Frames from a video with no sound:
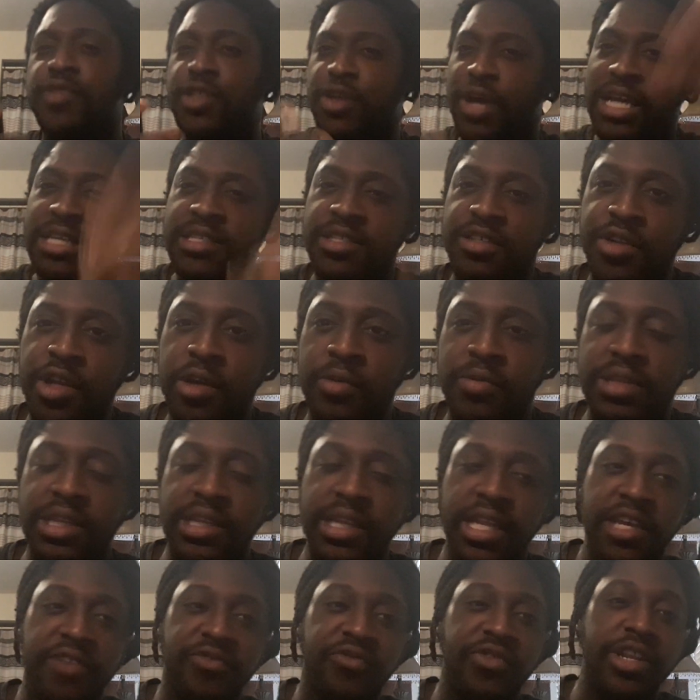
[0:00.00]
as you know with the
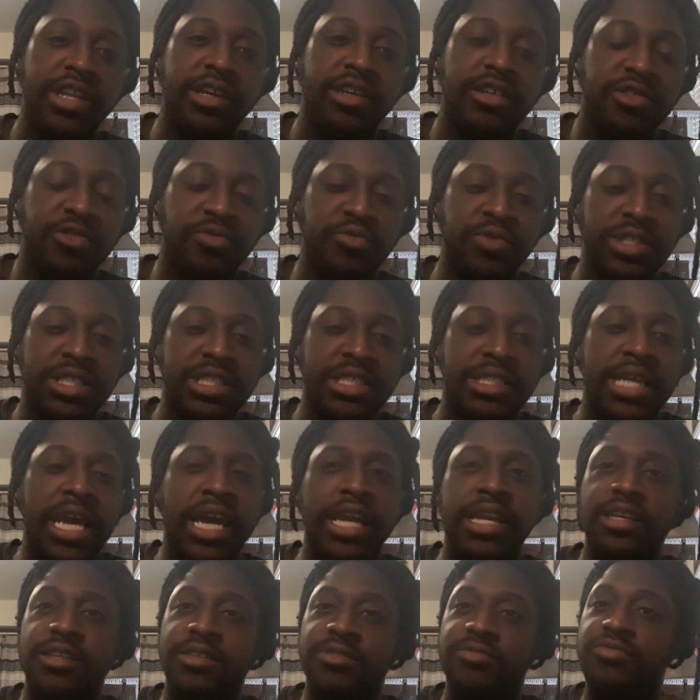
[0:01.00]
link videos, we just
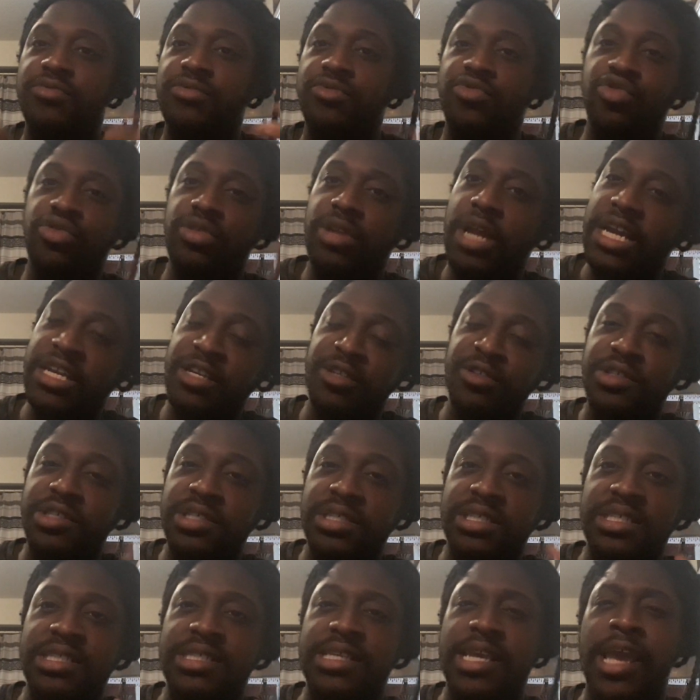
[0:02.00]
I
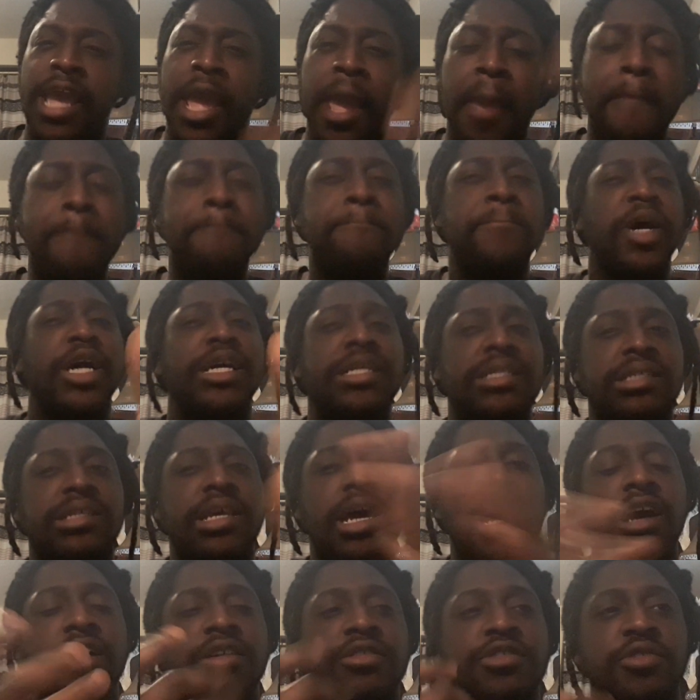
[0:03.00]
usually just say, hey, but
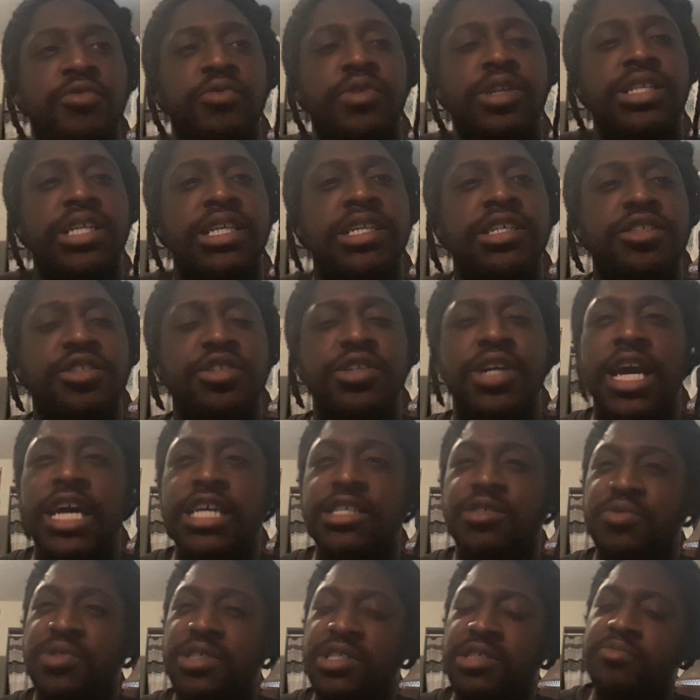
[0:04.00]
I also wanted to hit you
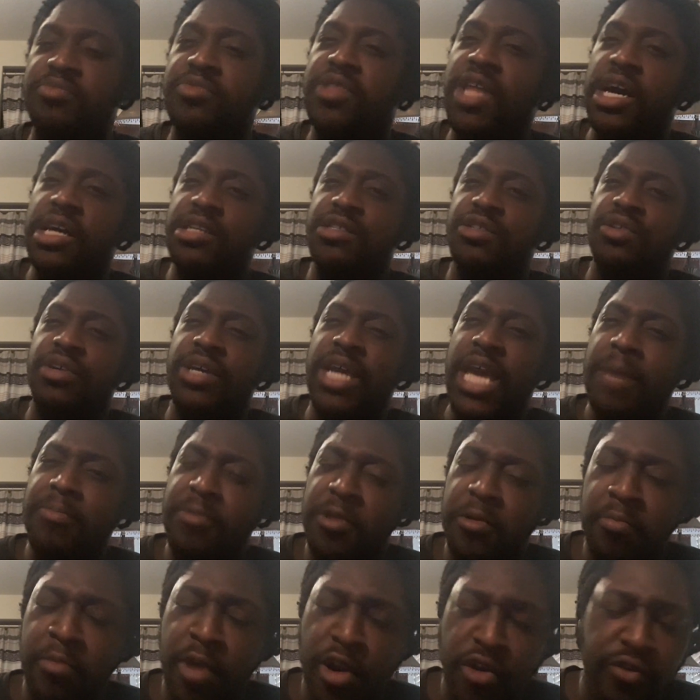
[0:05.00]
guys with some thoughts on
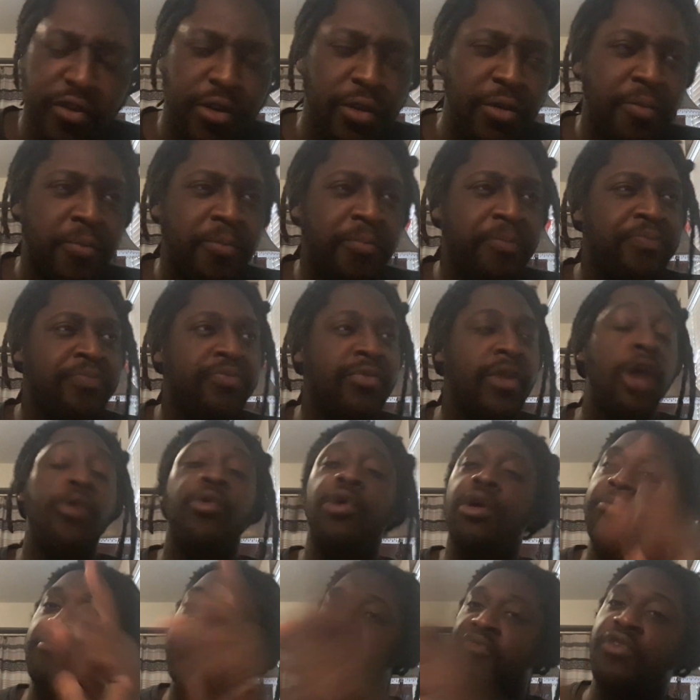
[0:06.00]
Captain Marvel.
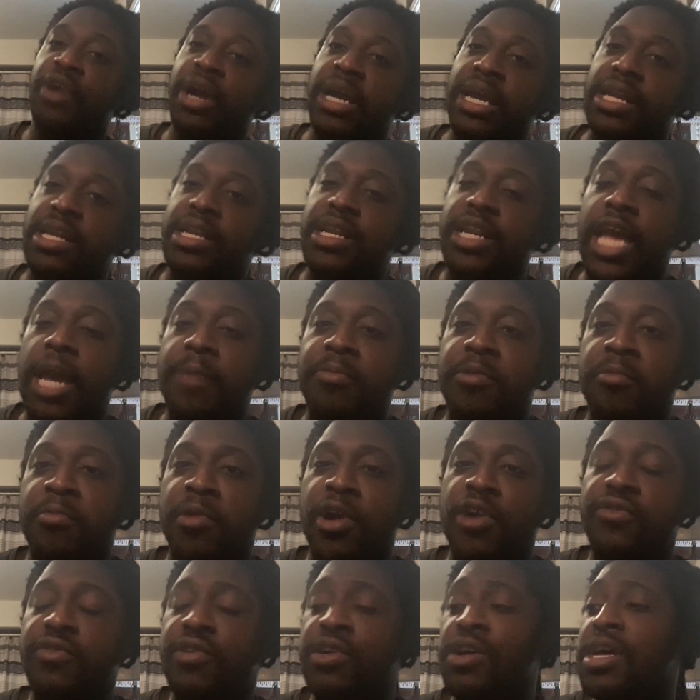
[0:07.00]
Well, before I get into Captain
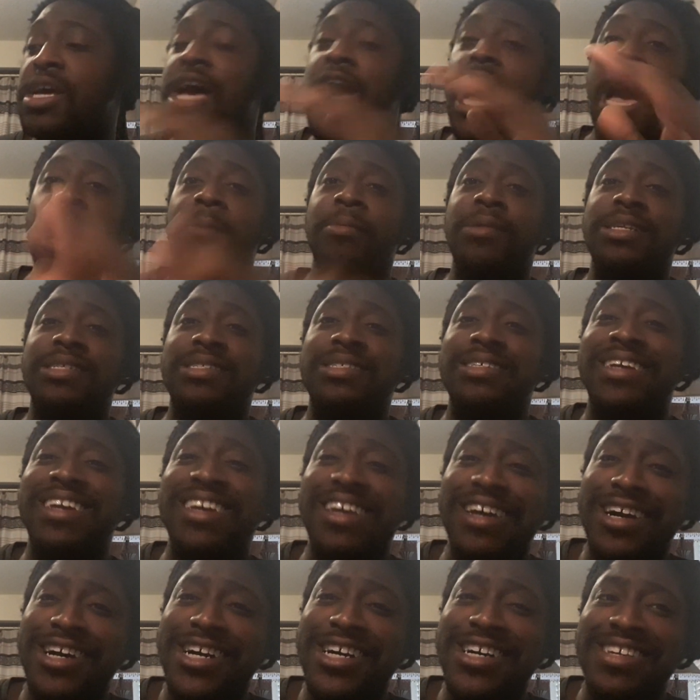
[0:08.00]
Marvel, I'm going to
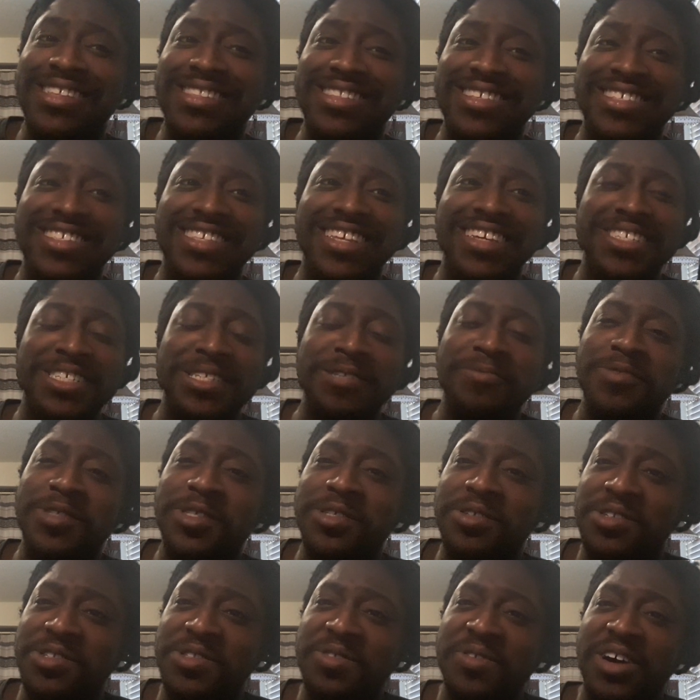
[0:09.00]
say, this latest
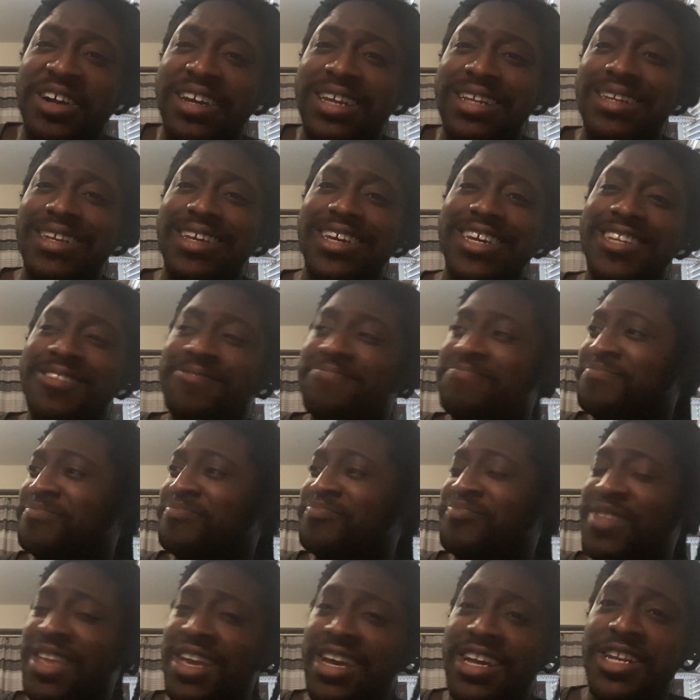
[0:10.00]
episode of The Walking Dead,
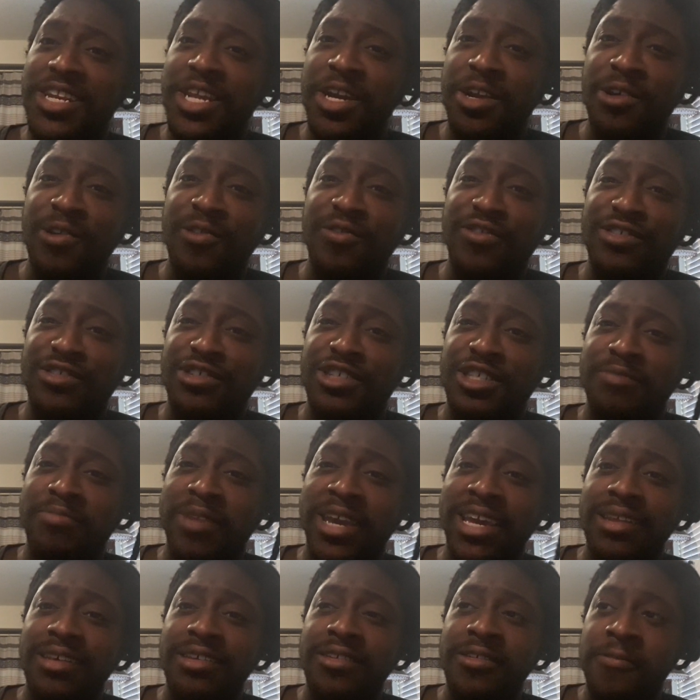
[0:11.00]
Daryl versus
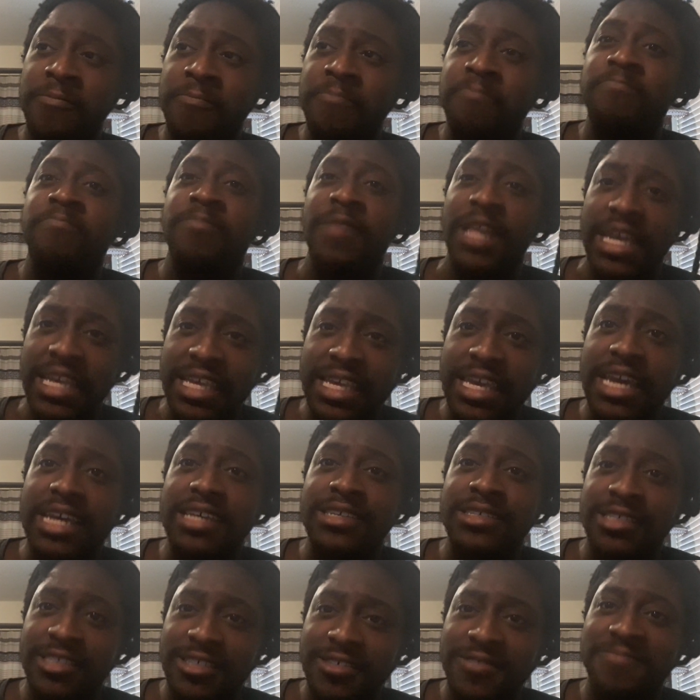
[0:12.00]
Beta,
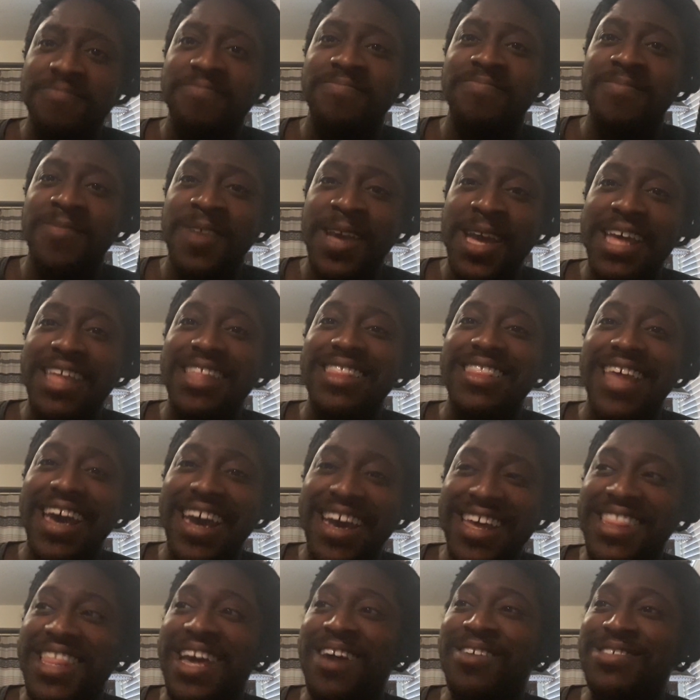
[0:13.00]
yes.
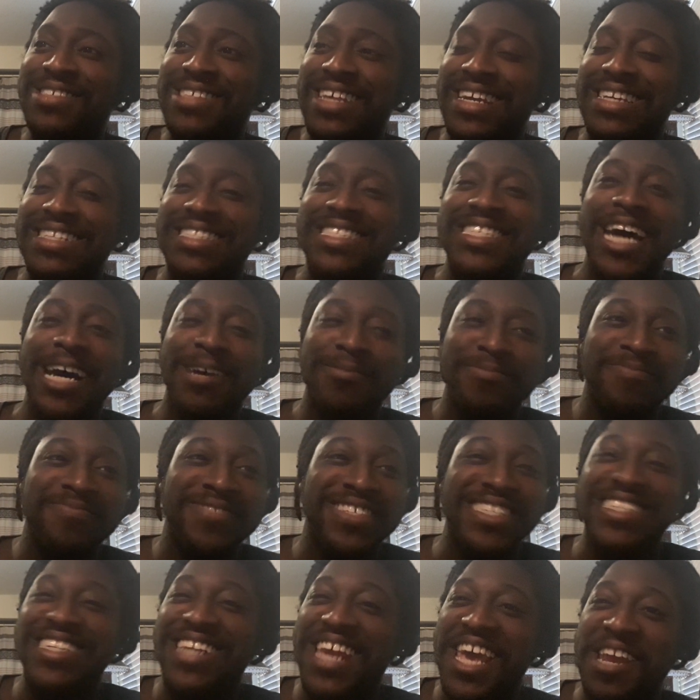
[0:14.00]
That was like a top
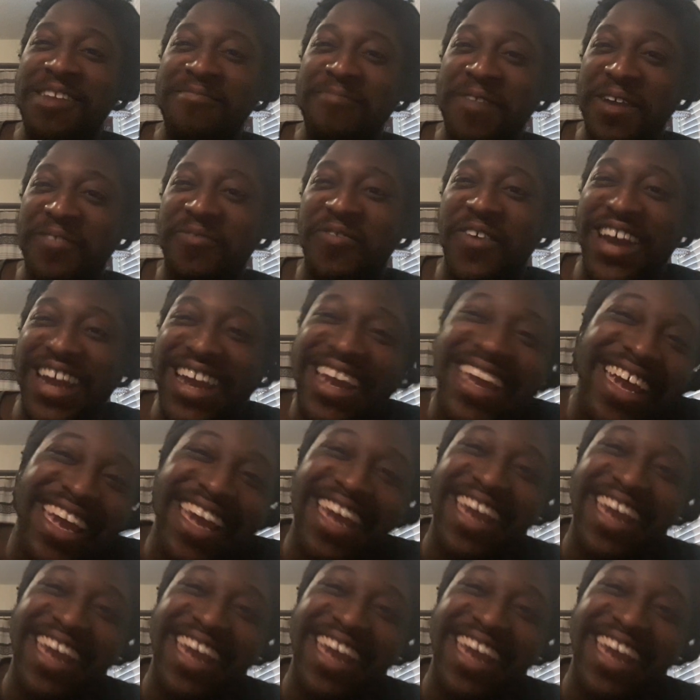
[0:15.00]
10 anime fight.